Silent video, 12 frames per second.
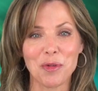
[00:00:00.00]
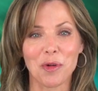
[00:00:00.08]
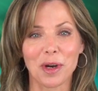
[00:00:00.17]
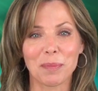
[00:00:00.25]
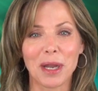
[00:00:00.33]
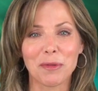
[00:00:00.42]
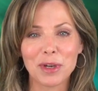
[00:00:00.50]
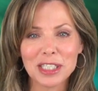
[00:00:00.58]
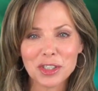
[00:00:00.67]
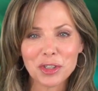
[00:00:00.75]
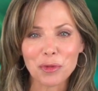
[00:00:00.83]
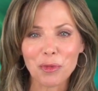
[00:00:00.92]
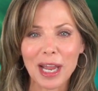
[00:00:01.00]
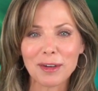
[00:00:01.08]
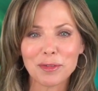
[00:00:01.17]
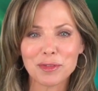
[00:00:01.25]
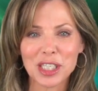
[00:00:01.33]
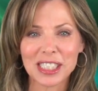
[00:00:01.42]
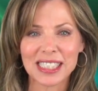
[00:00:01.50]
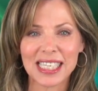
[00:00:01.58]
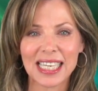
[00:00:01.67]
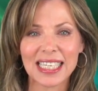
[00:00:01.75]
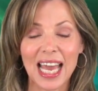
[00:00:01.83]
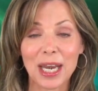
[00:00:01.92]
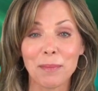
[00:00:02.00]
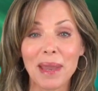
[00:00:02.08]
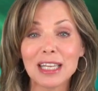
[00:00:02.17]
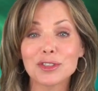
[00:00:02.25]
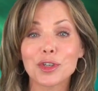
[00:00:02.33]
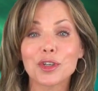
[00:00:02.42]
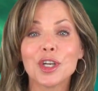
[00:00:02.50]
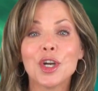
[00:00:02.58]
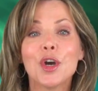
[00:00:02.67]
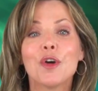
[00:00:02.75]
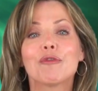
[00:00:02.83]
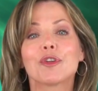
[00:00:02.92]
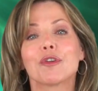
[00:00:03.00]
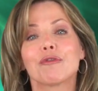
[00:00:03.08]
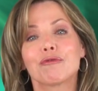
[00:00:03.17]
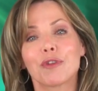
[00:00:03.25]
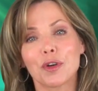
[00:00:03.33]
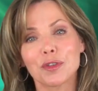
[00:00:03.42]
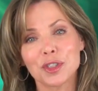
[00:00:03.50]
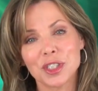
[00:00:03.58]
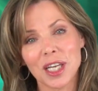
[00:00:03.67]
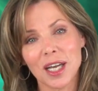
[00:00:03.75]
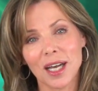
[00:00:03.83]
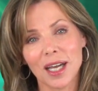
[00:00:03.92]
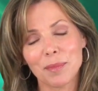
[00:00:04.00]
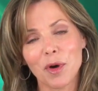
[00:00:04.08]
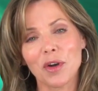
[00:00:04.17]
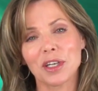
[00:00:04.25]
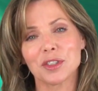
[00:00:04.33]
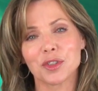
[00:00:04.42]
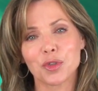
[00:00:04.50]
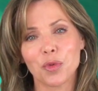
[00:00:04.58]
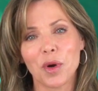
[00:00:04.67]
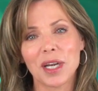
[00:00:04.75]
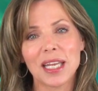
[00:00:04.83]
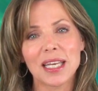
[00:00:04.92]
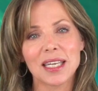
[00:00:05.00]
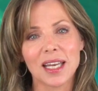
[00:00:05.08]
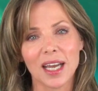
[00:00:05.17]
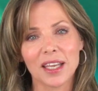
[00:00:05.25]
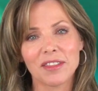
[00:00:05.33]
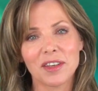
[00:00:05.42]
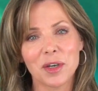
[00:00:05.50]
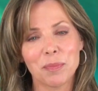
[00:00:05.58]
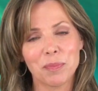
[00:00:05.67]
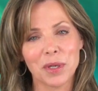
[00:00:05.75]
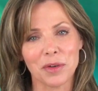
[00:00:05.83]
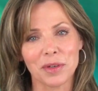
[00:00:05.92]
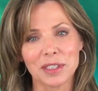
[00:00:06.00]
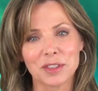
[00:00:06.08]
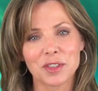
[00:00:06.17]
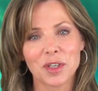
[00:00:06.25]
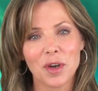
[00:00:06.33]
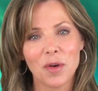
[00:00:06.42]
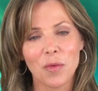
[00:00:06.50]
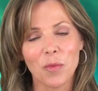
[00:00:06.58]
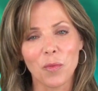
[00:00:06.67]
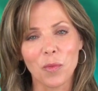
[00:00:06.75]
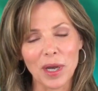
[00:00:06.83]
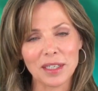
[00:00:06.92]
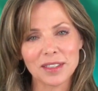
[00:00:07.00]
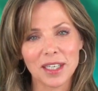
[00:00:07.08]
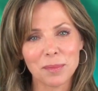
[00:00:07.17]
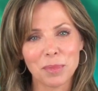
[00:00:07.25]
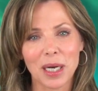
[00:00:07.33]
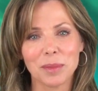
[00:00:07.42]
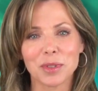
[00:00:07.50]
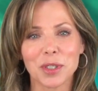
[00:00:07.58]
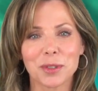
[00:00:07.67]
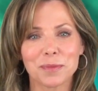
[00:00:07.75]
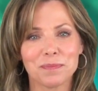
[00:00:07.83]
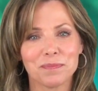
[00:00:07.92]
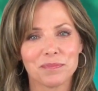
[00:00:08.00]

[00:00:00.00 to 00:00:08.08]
York by reaching the round of 16 at a major for the first time on his 29th appearance. Well done, Pablo.